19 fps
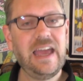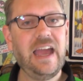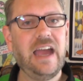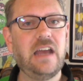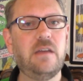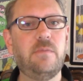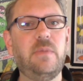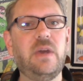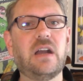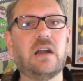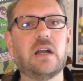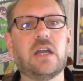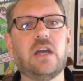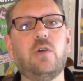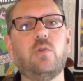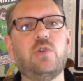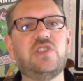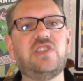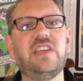and
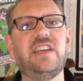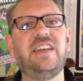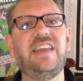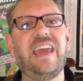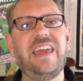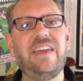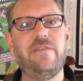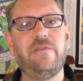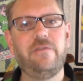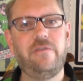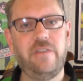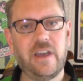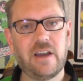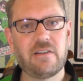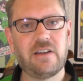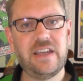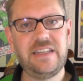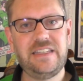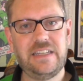America was in a
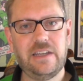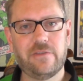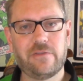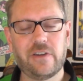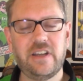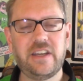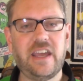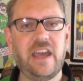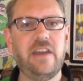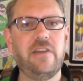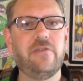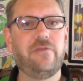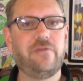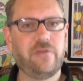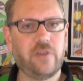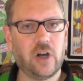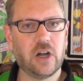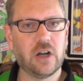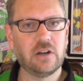very different and
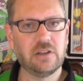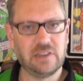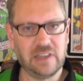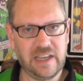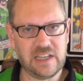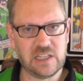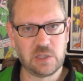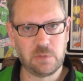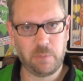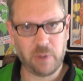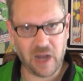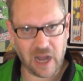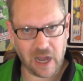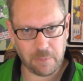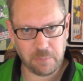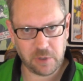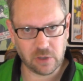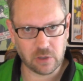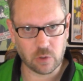far less
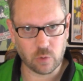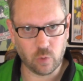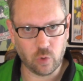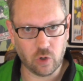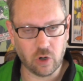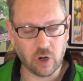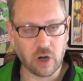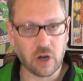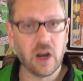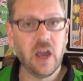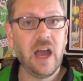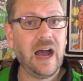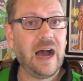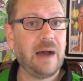popular war.